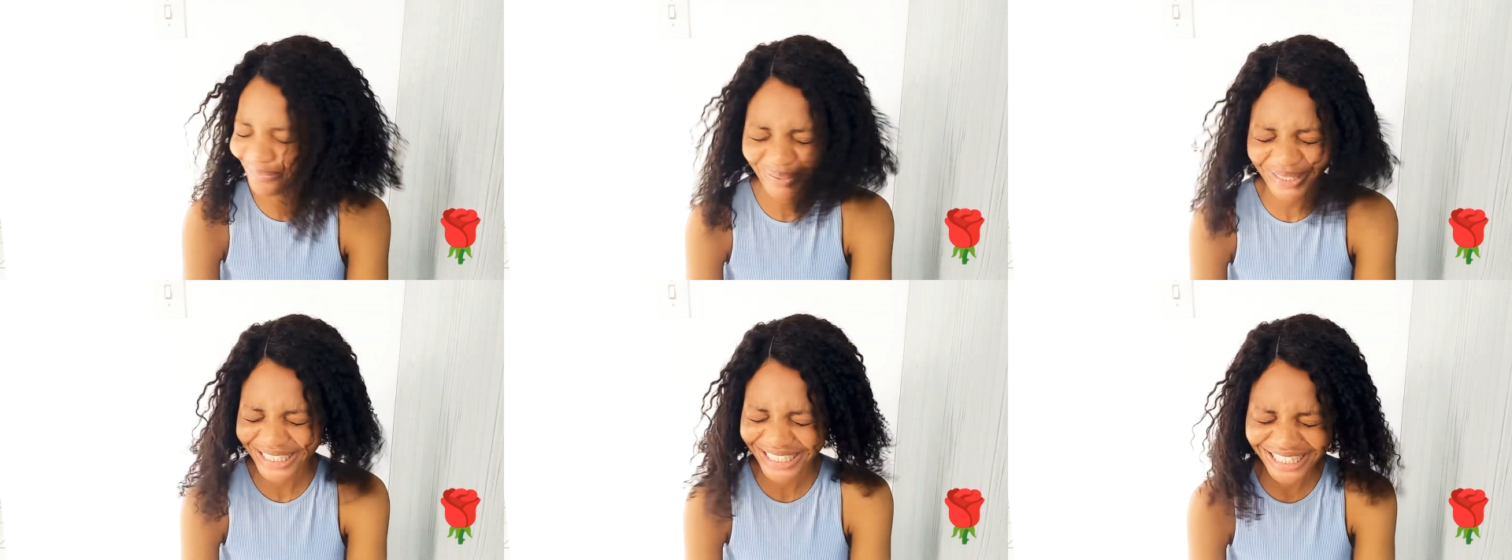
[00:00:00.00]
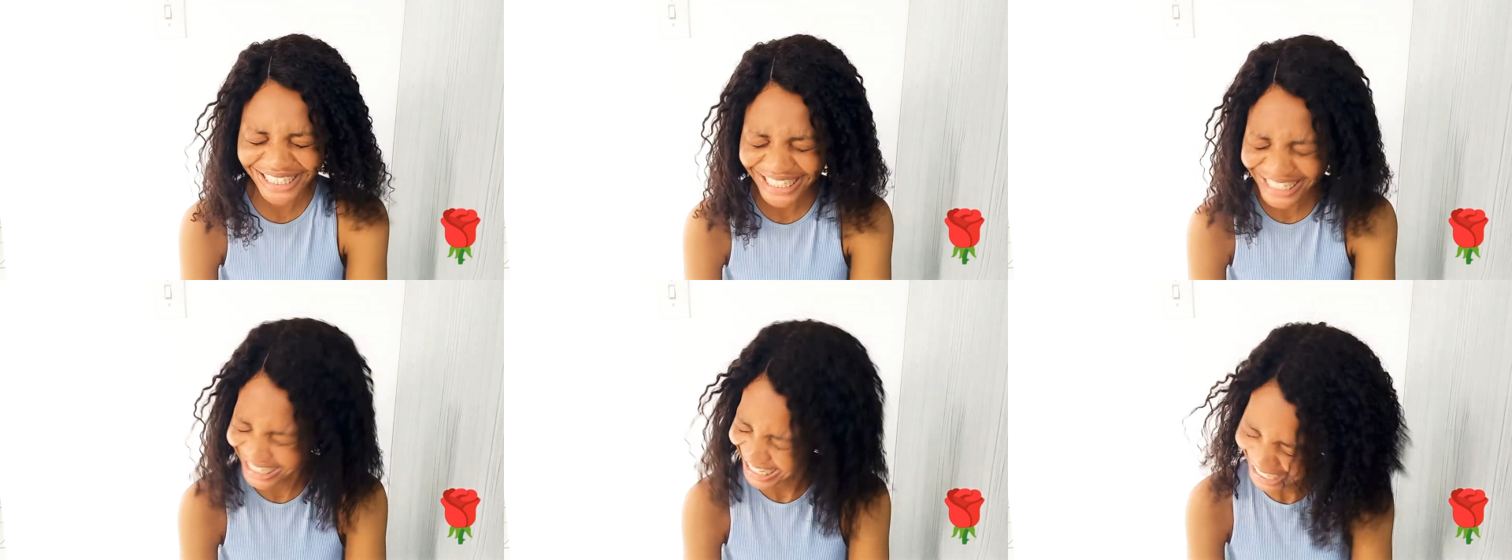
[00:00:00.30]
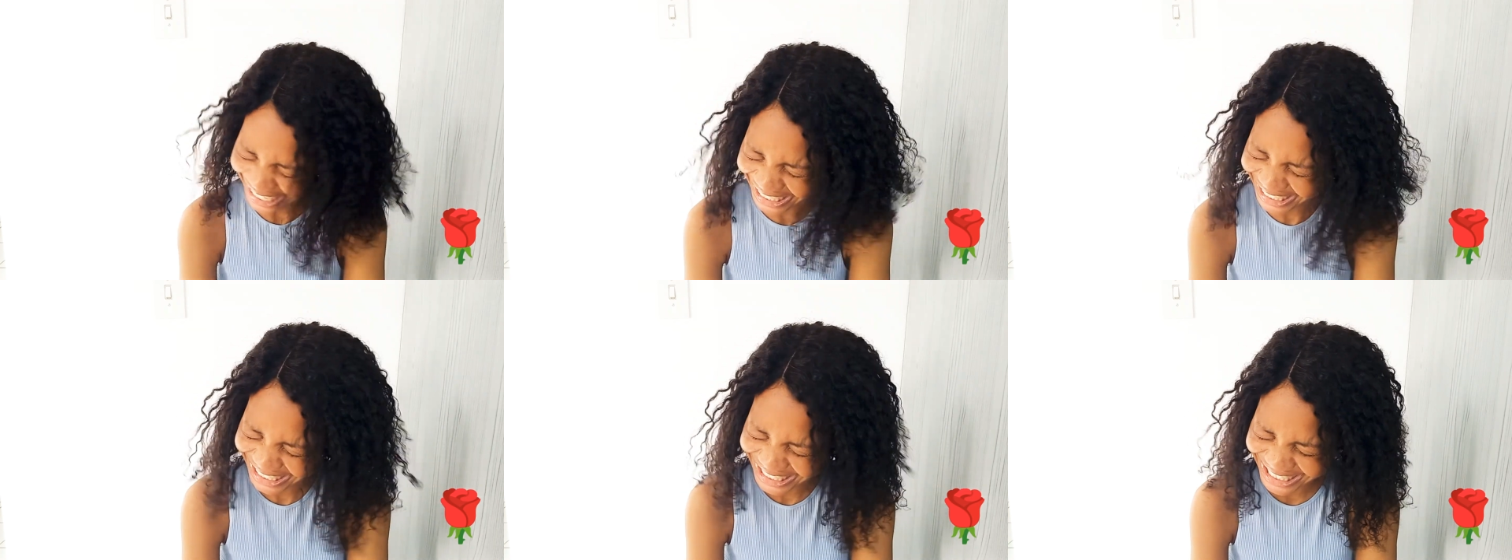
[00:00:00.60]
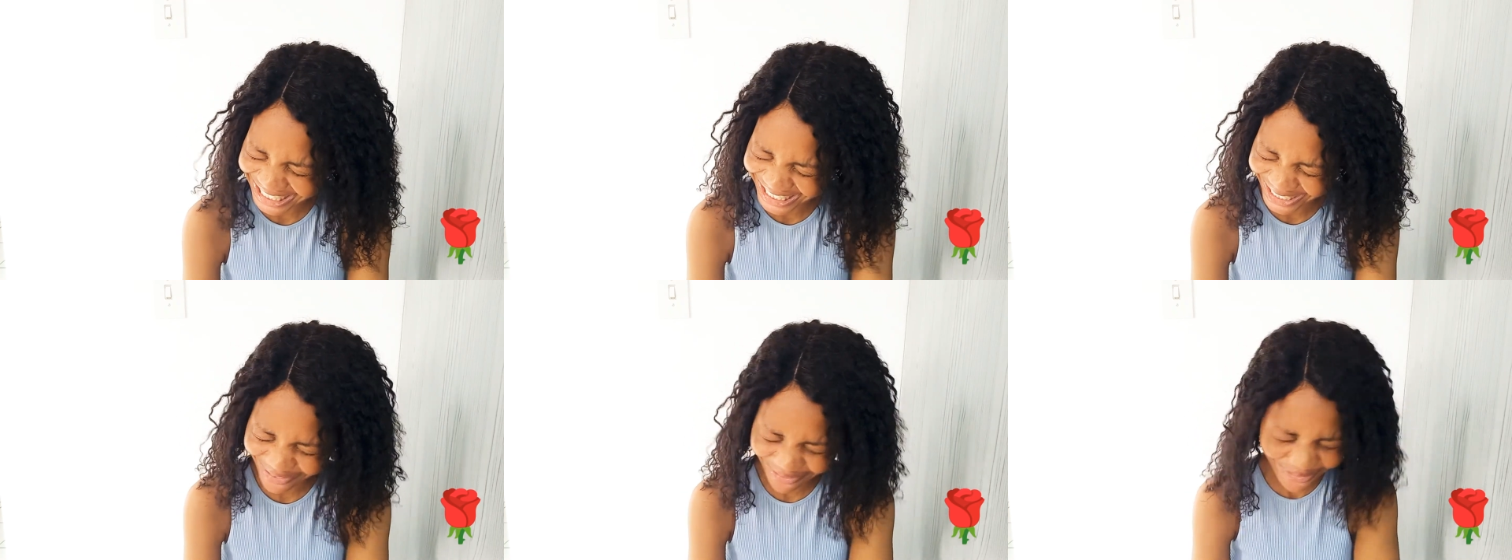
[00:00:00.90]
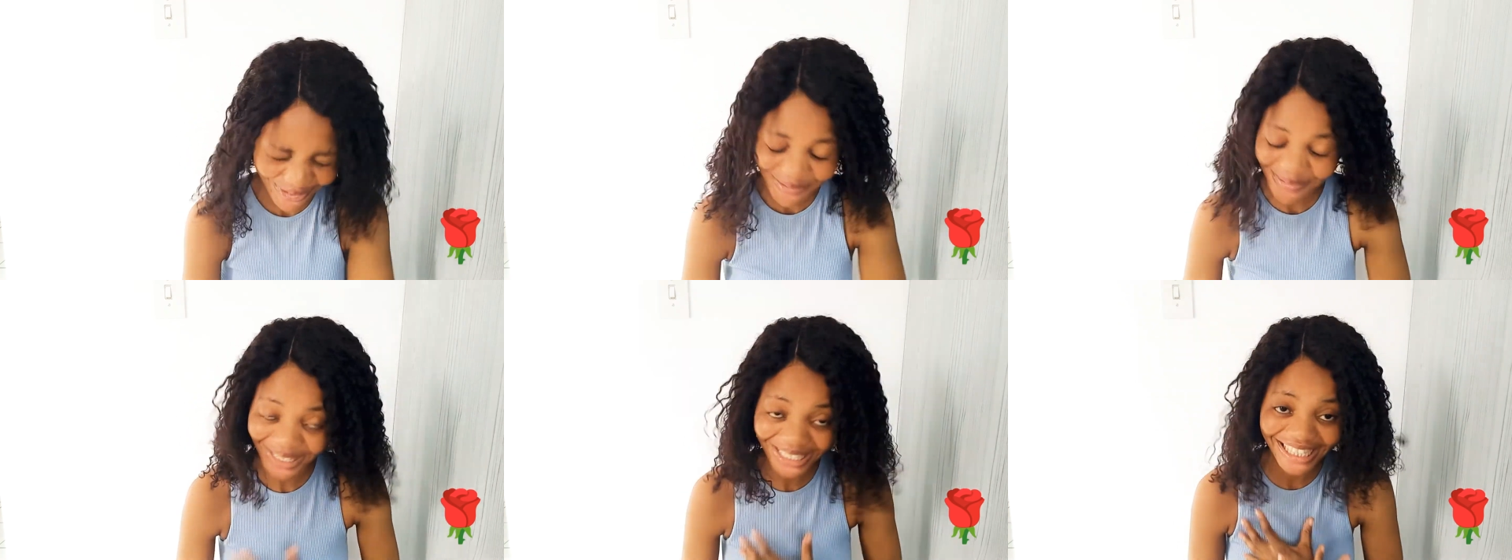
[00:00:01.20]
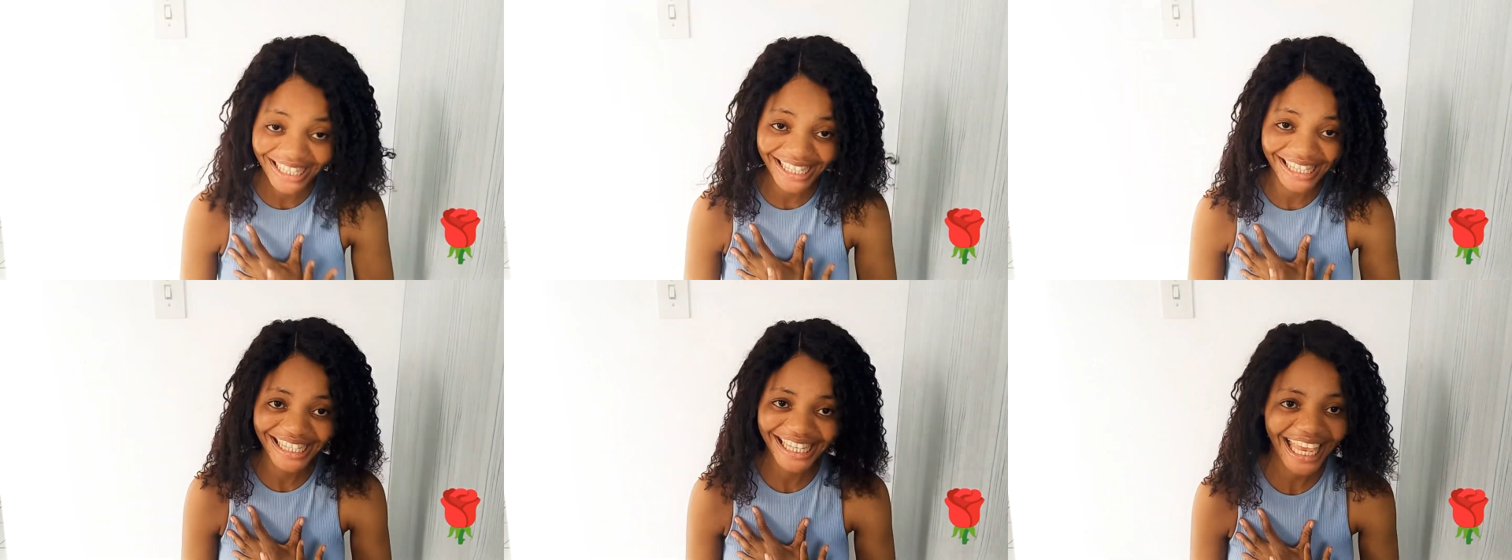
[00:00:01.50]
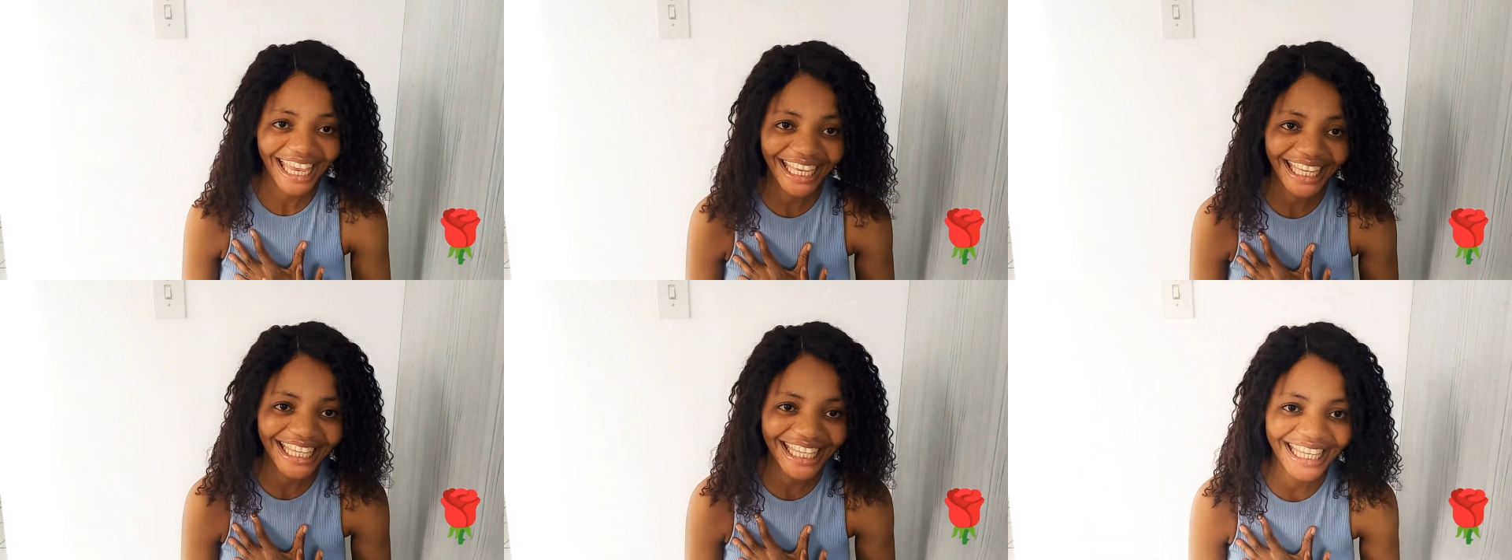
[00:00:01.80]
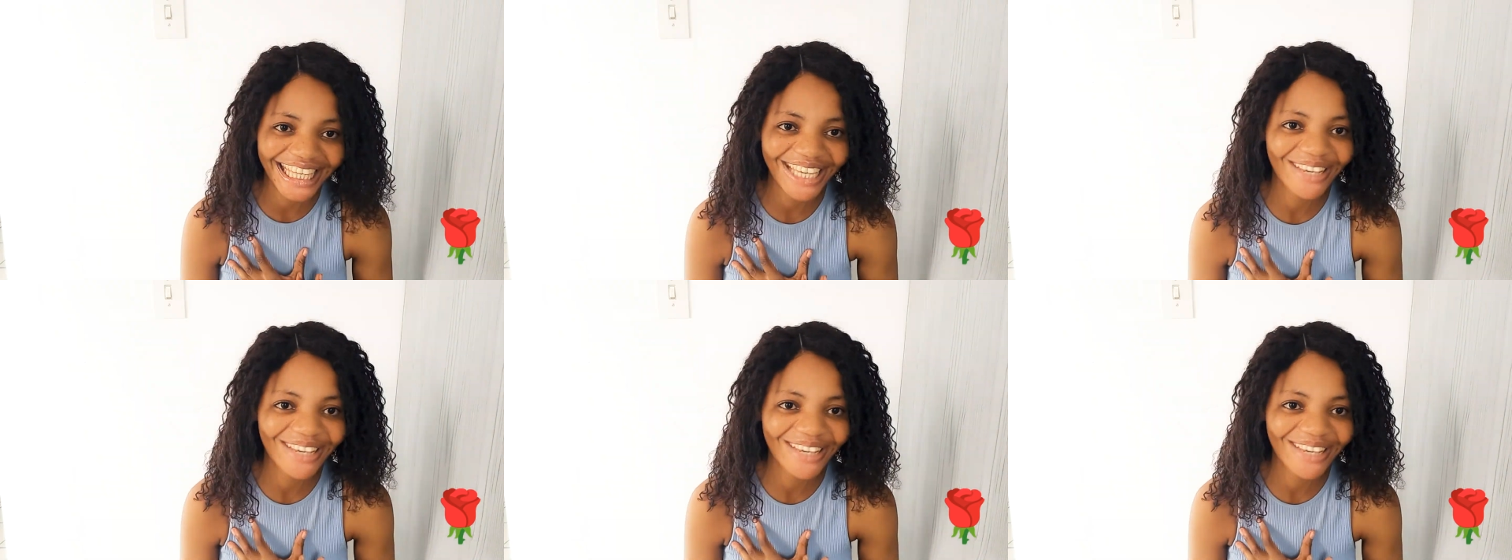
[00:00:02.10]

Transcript: please try it for my sake.